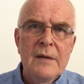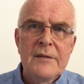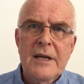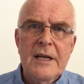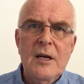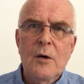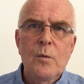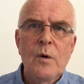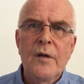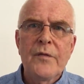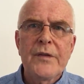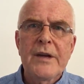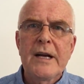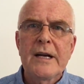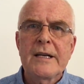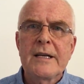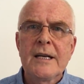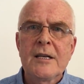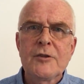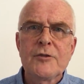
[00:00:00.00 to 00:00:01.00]
They don't want
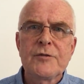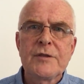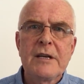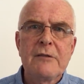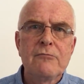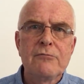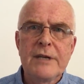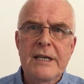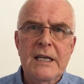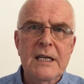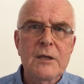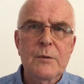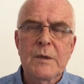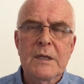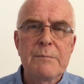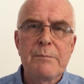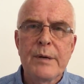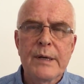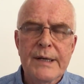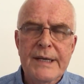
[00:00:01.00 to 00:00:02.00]
their country riddled
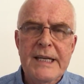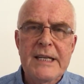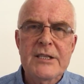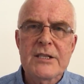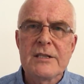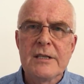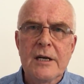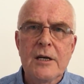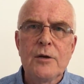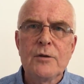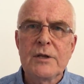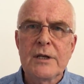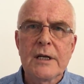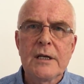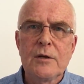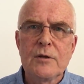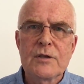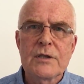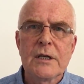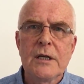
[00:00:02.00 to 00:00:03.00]
with police
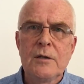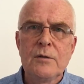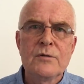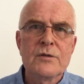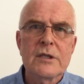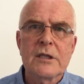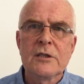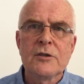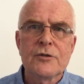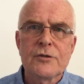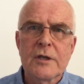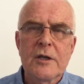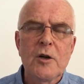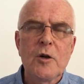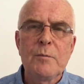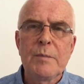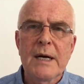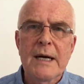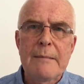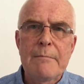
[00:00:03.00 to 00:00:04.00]
no-go zones
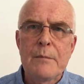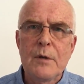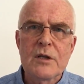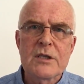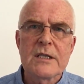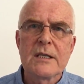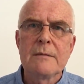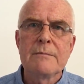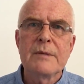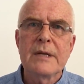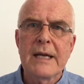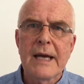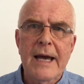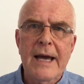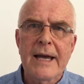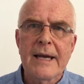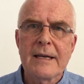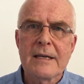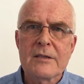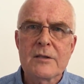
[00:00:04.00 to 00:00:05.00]
controlled by Muslim
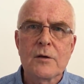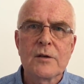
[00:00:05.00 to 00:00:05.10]
gangs,